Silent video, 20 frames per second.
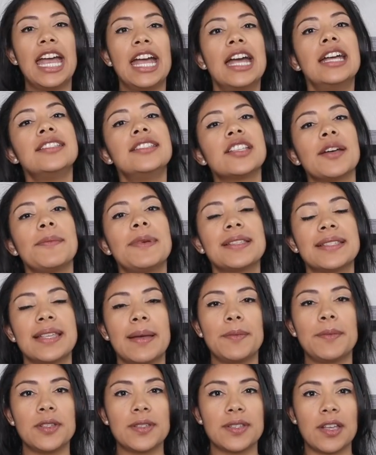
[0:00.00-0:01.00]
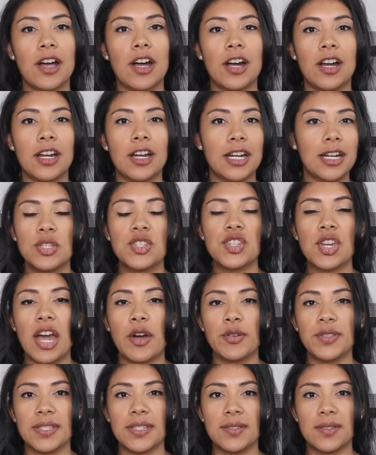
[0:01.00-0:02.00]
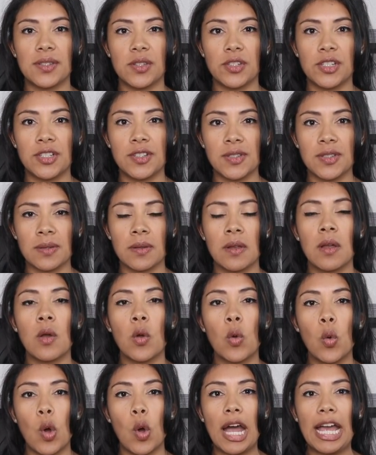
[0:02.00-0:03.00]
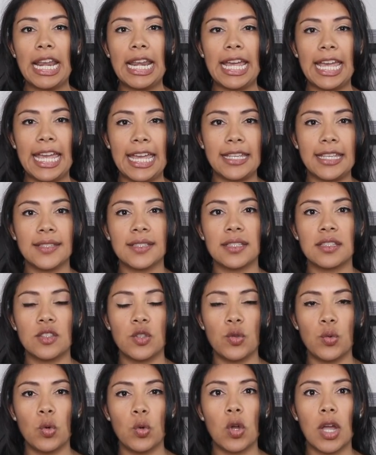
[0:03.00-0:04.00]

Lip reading: And some examples are, which house is yours? ¿Cuál es tu